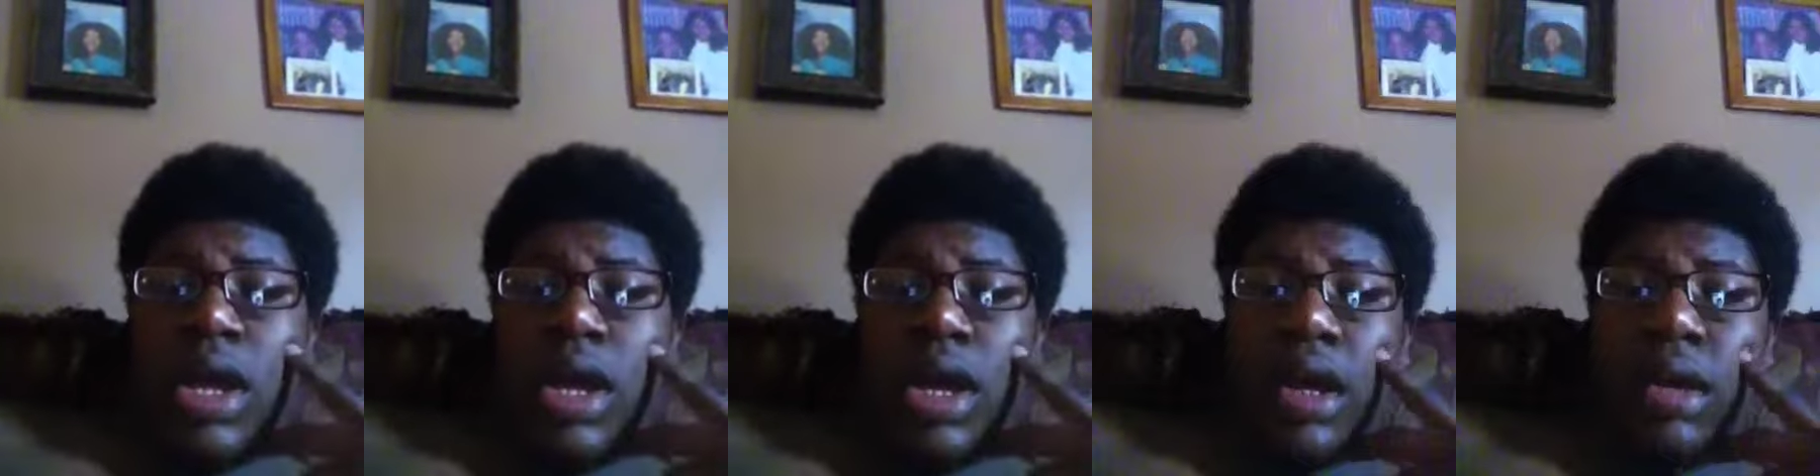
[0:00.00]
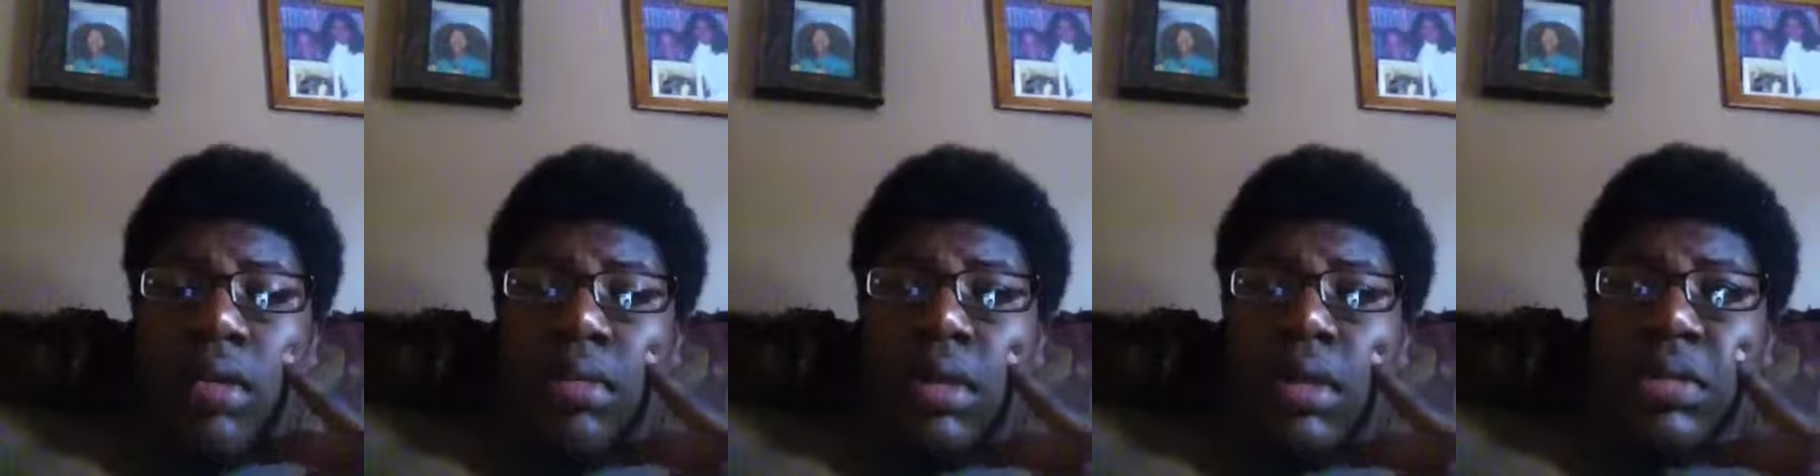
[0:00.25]

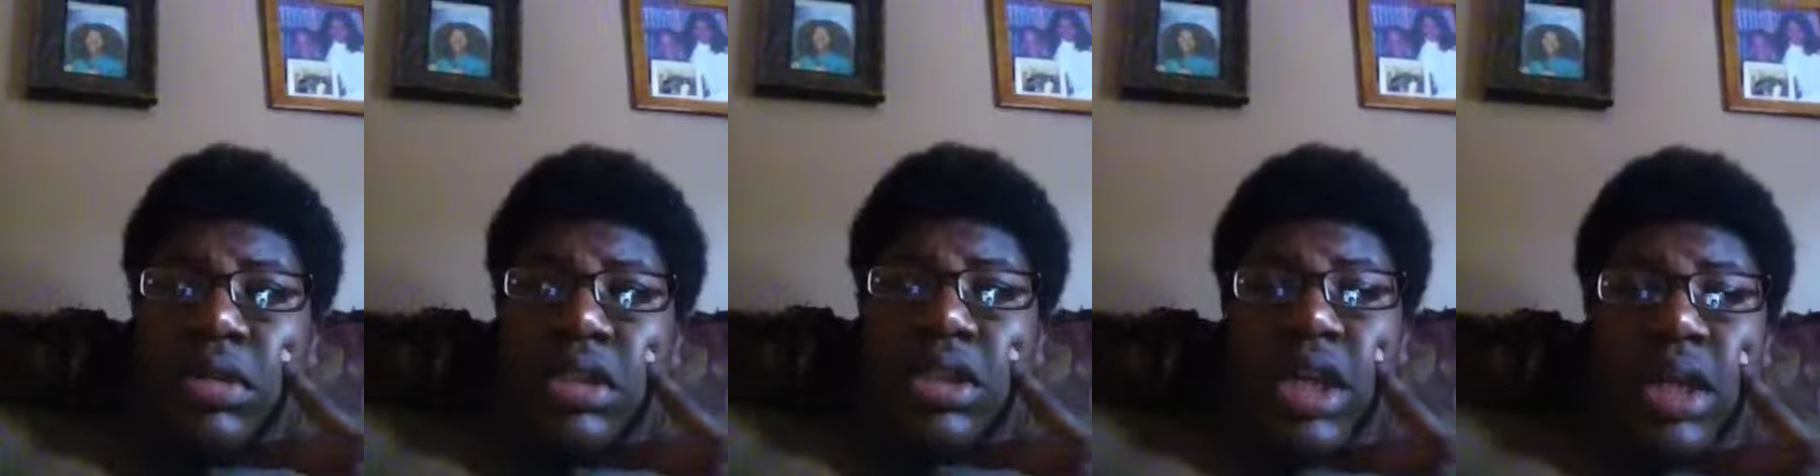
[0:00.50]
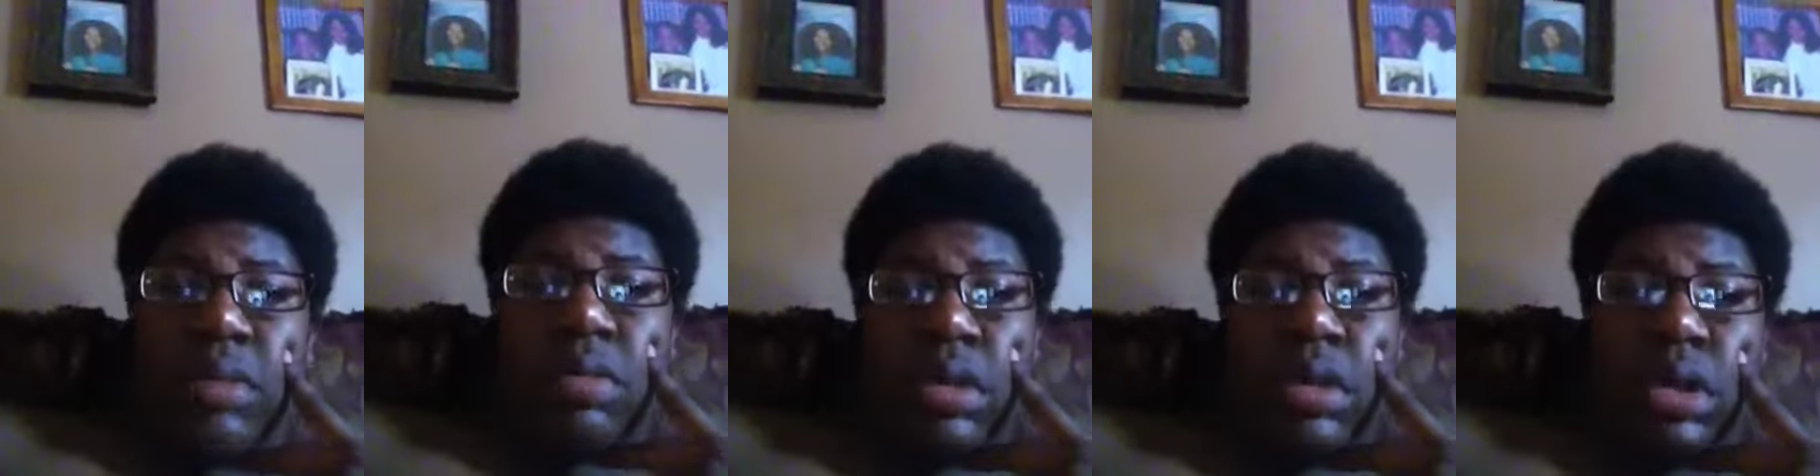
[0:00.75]
I'm gonna
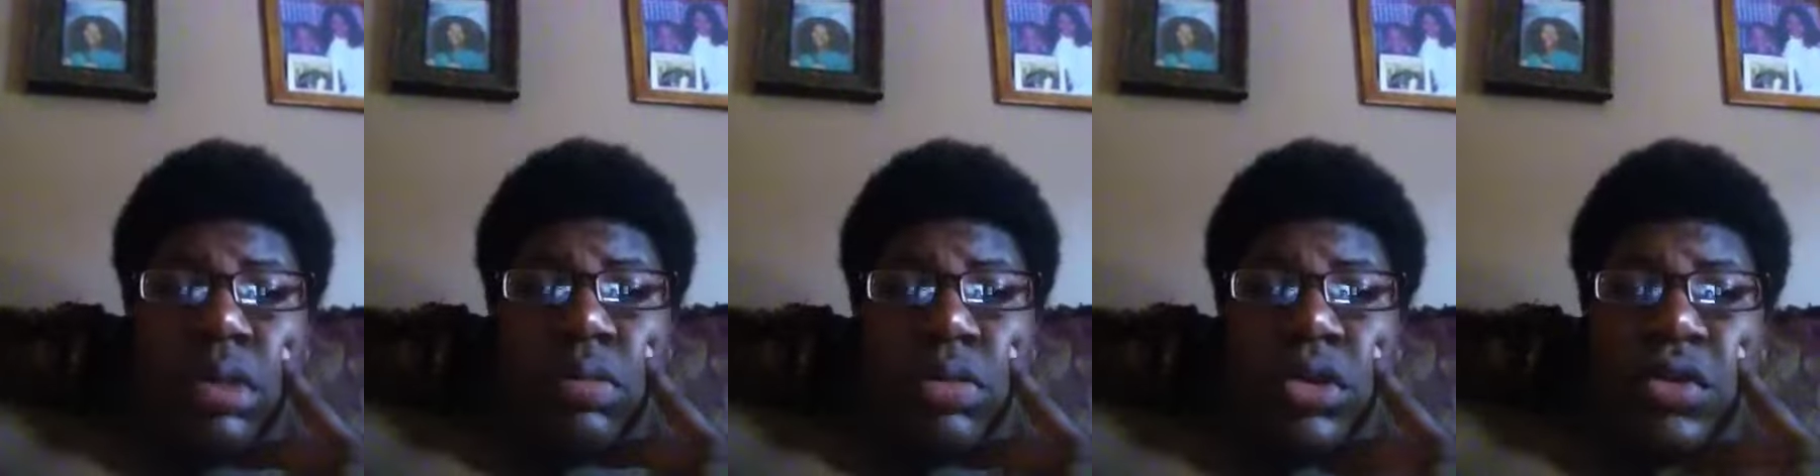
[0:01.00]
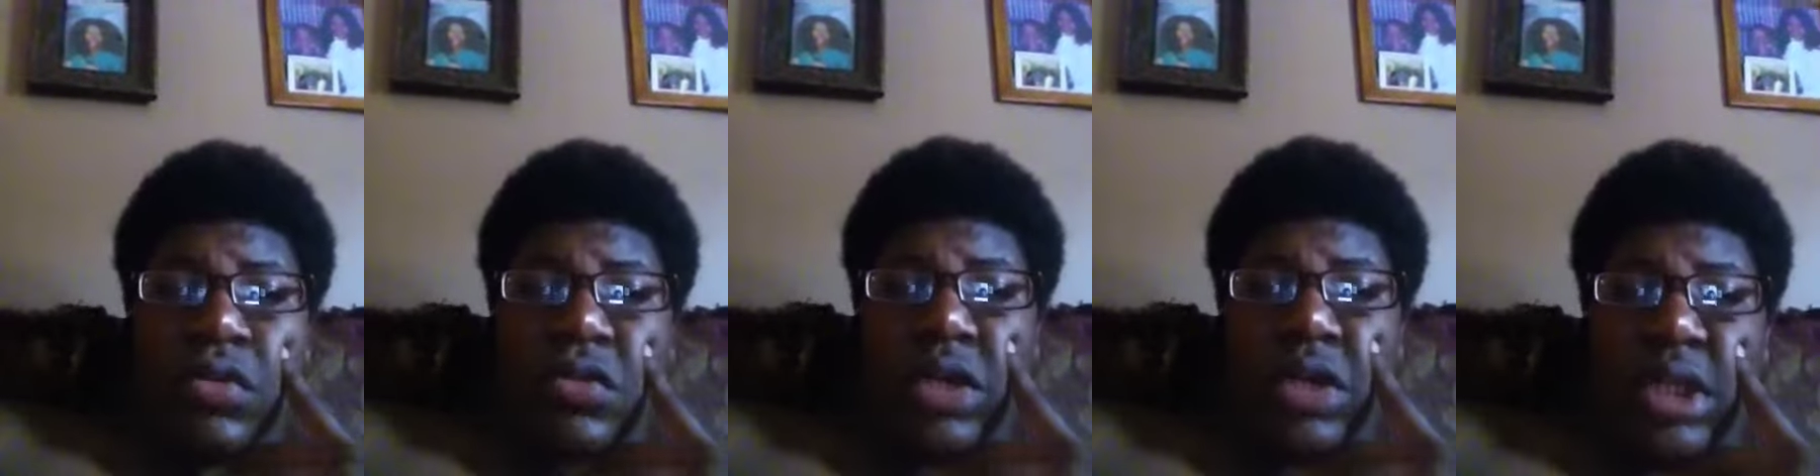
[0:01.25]
try and put on
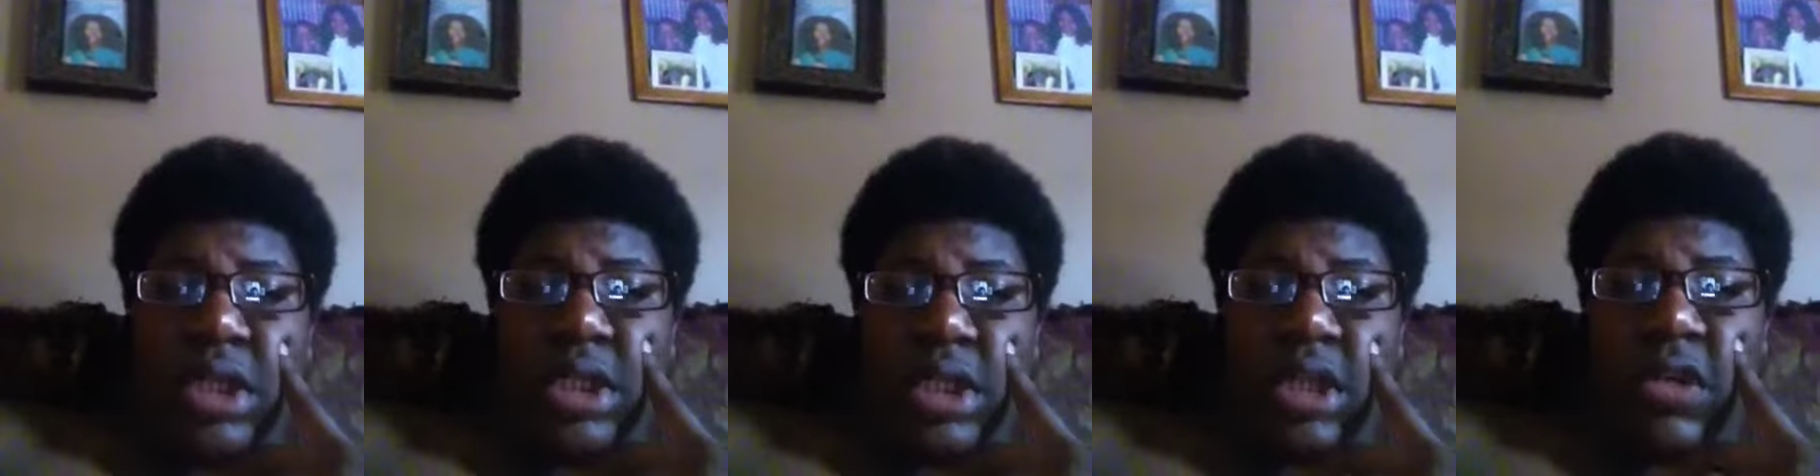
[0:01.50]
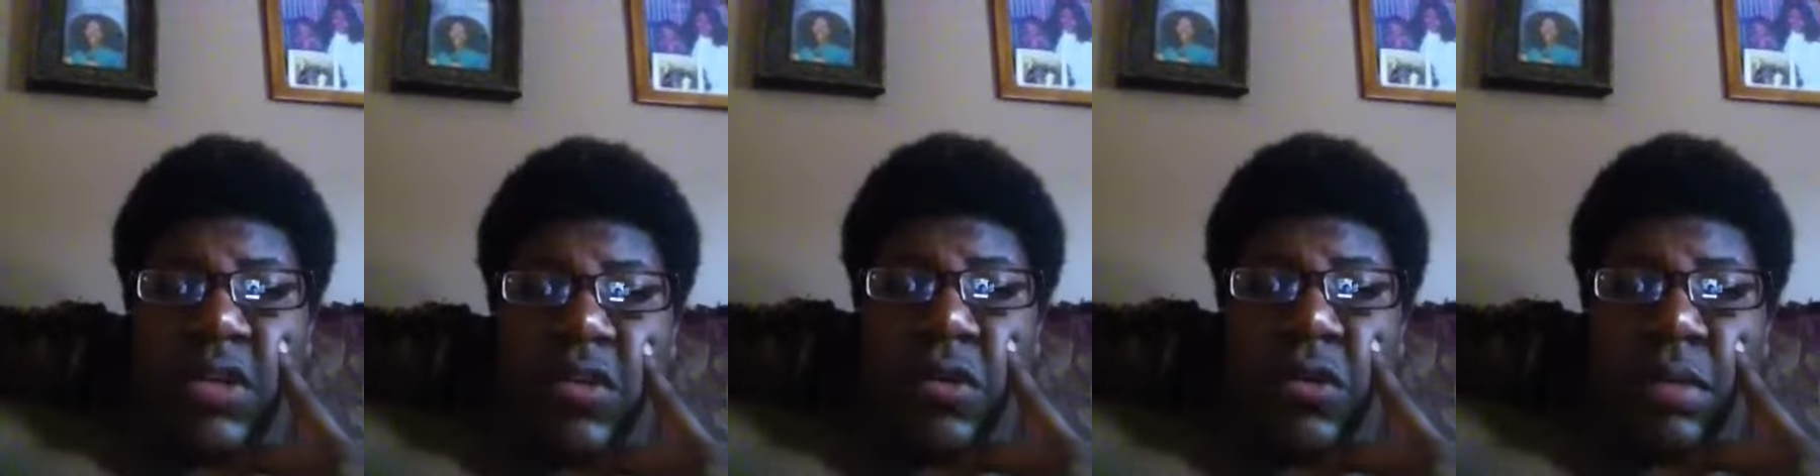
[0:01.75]
more funny
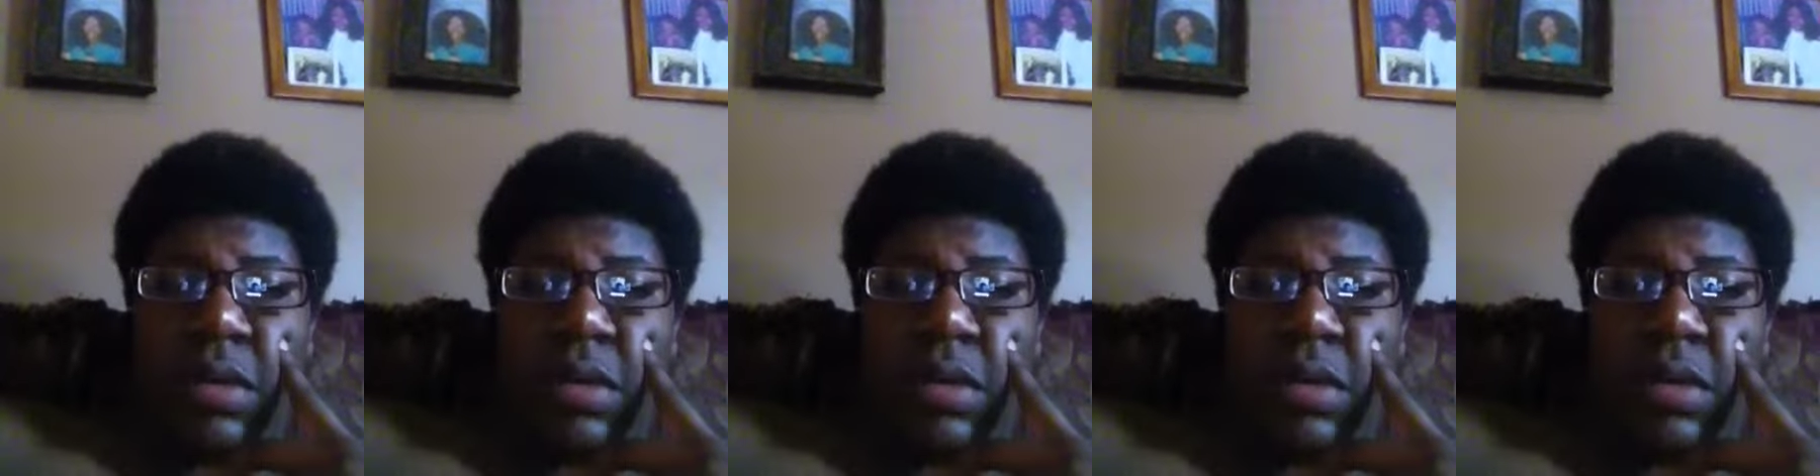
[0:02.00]
stuff